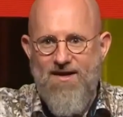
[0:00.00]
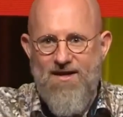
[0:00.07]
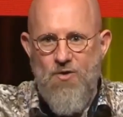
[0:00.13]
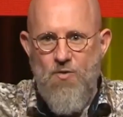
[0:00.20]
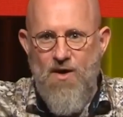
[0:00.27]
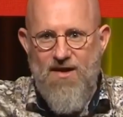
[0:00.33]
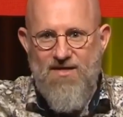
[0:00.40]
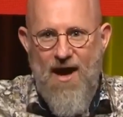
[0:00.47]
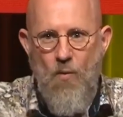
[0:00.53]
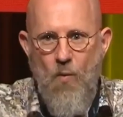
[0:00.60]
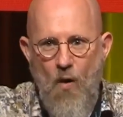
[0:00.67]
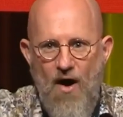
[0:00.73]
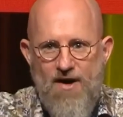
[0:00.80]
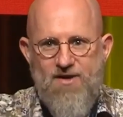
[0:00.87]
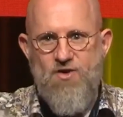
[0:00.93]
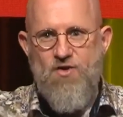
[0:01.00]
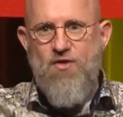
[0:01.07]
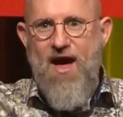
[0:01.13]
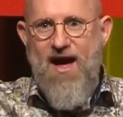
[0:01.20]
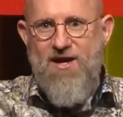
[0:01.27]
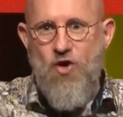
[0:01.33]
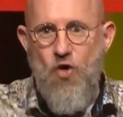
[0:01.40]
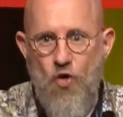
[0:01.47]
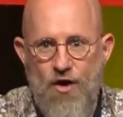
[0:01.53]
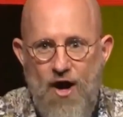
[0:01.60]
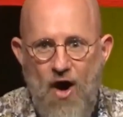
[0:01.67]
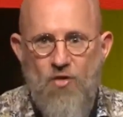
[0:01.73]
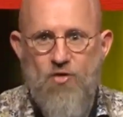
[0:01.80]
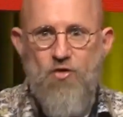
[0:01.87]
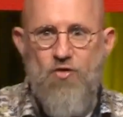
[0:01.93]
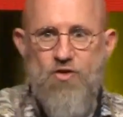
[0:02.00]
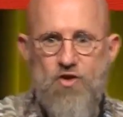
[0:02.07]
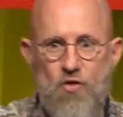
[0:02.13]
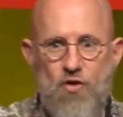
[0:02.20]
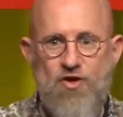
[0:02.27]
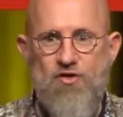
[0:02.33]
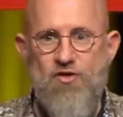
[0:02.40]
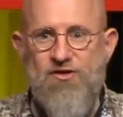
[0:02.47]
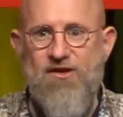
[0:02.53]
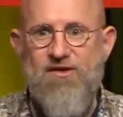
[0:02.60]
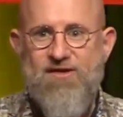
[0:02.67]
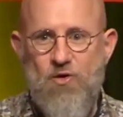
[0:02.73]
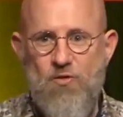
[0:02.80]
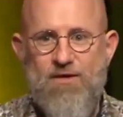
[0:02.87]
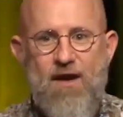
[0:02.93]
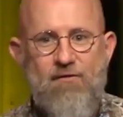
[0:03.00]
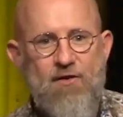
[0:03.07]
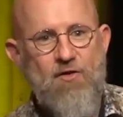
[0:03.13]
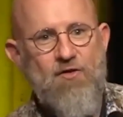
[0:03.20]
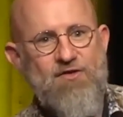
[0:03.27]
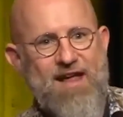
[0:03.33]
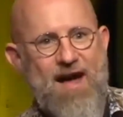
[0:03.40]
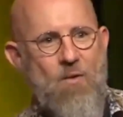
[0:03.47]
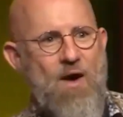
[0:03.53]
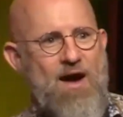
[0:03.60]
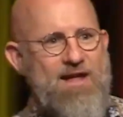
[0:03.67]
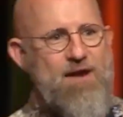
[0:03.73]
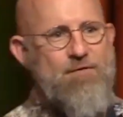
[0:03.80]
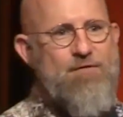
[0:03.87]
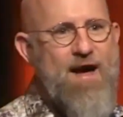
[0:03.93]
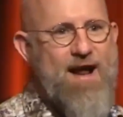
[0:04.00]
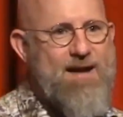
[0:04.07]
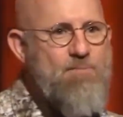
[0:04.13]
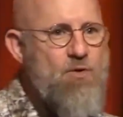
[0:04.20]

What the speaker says: did you eat that? Why did you do that? You're no good, you're useless, you'll never lose that weight, you fatty